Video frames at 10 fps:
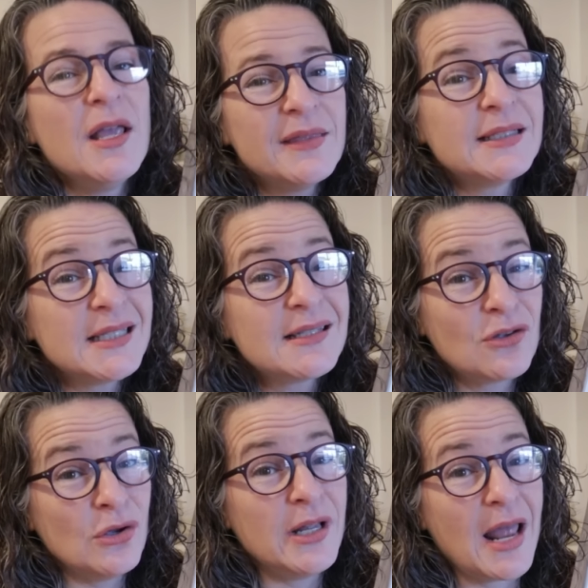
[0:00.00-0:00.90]
This is
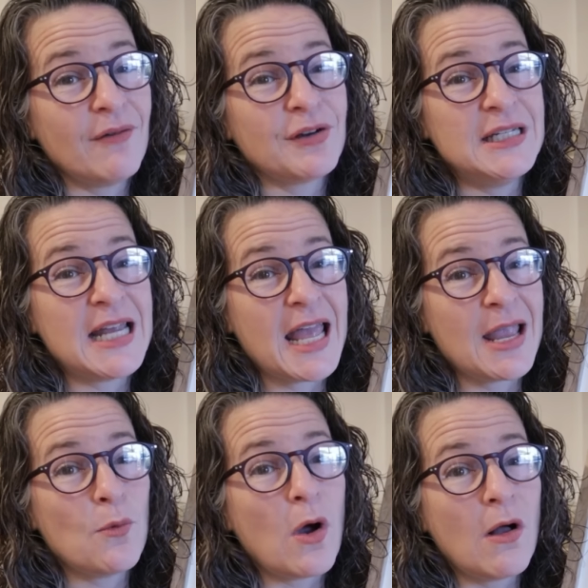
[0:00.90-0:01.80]
good
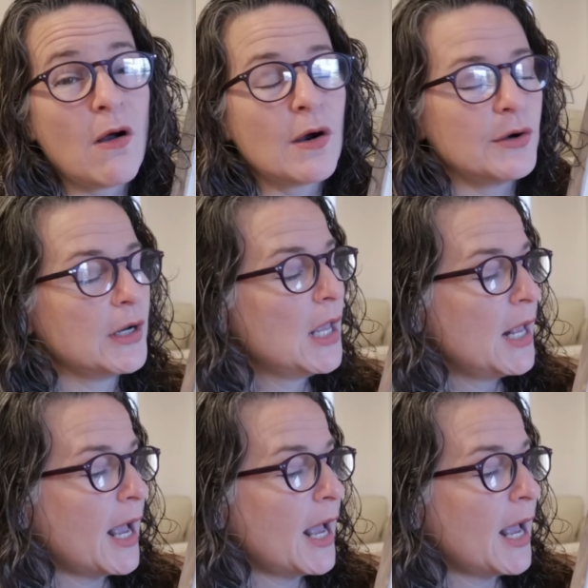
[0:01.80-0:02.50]
everyday wall art.